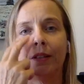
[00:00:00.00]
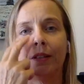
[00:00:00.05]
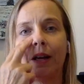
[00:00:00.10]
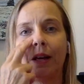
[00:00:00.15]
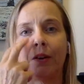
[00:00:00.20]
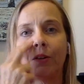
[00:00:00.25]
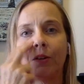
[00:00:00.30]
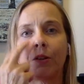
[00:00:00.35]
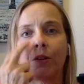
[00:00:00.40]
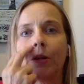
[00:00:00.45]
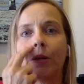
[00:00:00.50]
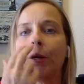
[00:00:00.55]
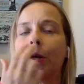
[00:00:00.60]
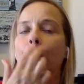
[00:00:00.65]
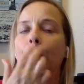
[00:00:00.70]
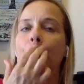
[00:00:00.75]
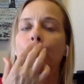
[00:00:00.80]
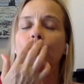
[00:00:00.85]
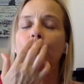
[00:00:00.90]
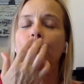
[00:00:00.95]
Under the
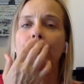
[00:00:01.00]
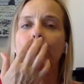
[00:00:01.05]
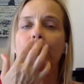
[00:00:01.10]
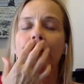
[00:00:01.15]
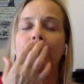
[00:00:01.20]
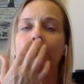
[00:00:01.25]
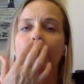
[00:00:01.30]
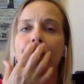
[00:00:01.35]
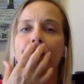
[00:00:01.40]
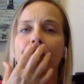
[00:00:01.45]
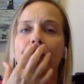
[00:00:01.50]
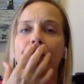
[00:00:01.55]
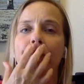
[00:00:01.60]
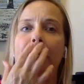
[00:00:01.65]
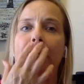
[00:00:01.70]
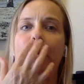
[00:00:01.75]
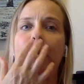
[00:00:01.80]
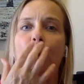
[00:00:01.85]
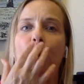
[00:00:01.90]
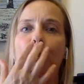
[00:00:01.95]
nose,
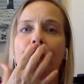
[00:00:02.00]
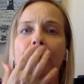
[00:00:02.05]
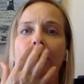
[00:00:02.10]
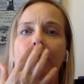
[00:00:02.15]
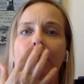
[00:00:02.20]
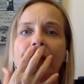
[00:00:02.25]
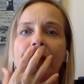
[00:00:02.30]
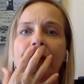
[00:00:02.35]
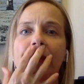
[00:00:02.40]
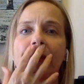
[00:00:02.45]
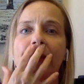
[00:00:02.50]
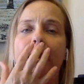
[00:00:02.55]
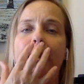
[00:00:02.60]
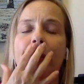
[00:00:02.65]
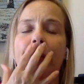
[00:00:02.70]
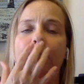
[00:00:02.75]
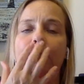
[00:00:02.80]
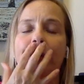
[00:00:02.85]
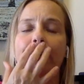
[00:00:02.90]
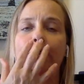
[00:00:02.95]
feeling helpless and
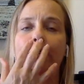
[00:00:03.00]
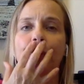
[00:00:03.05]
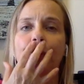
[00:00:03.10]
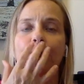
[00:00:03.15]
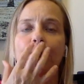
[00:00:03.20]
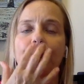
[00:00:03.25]
angry.